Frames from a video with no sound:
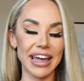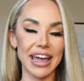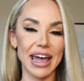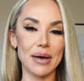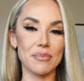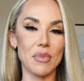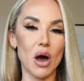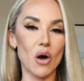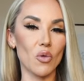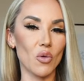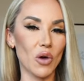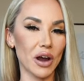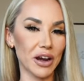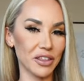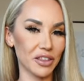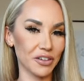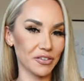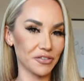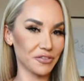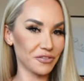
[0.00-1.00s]
am one
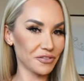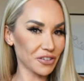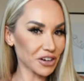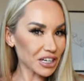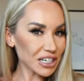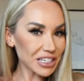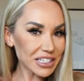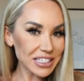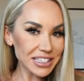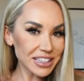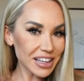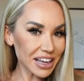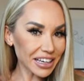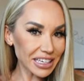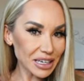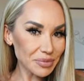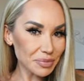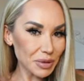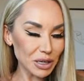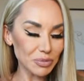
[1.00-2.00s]
of the first
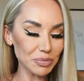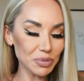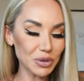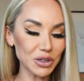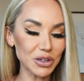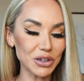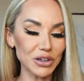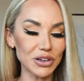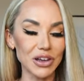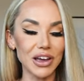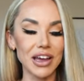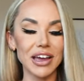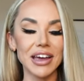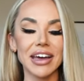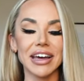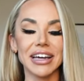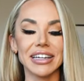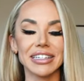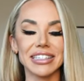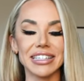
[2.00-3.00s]
lucky people
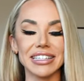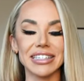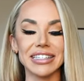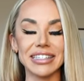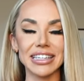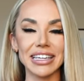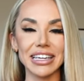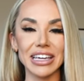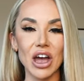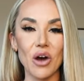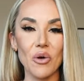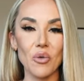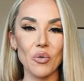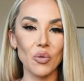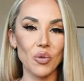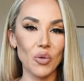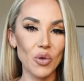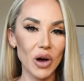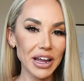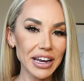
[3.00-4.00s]
to see
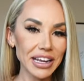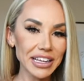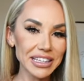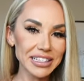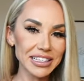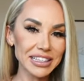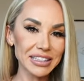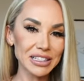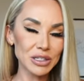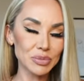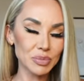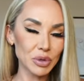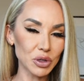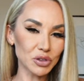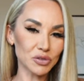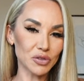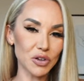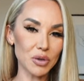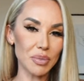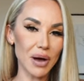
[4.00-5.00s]
what is in this
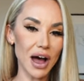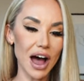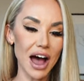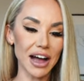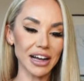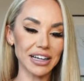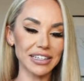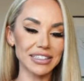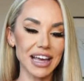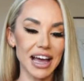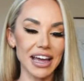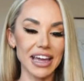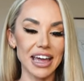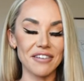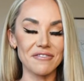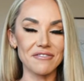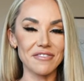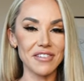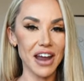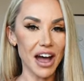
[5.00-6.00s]
beautiful box. I
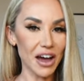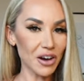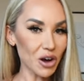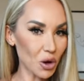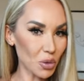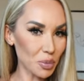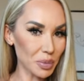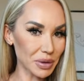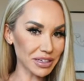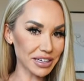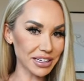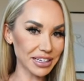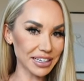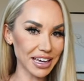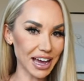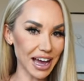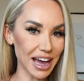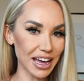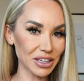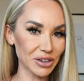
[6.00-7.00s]
have not opened it
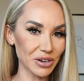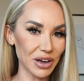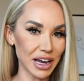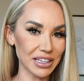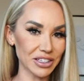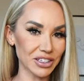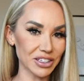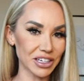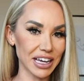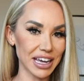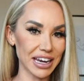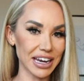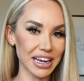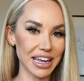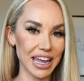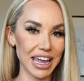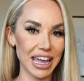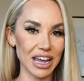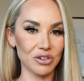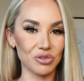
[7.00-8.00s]
yet. You guys are
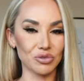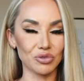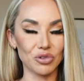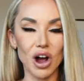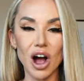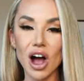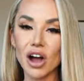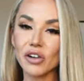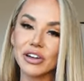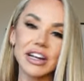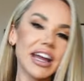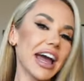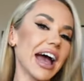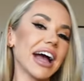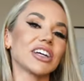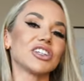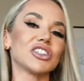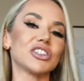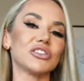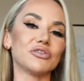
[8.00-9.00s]
getting a raw
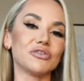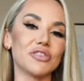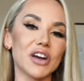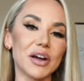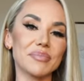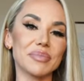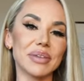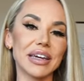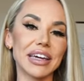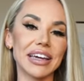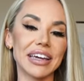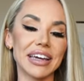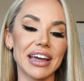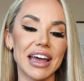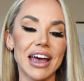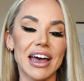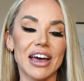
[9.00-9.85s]
reaction from me.